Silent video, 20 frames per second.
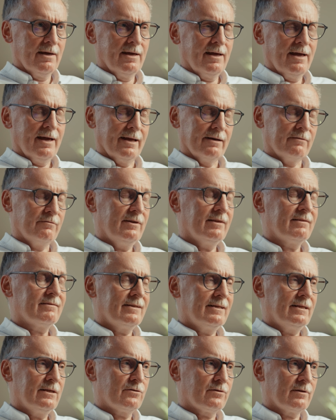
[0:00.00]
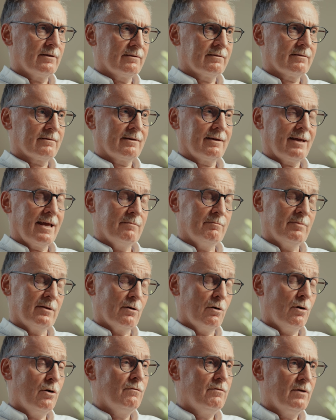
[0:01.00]
And these lesions can be
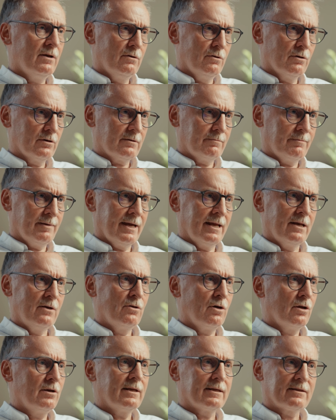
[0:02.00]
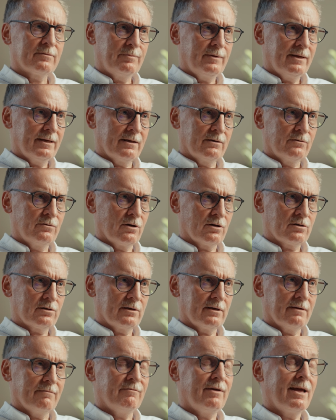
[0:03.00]
overlooked by a non-experienced
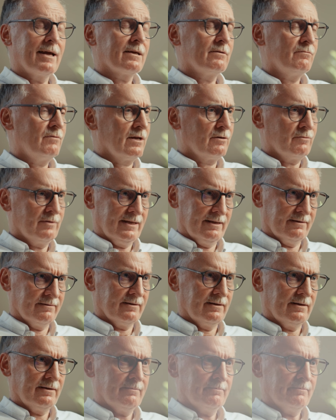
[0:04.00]
doctor very, very easily.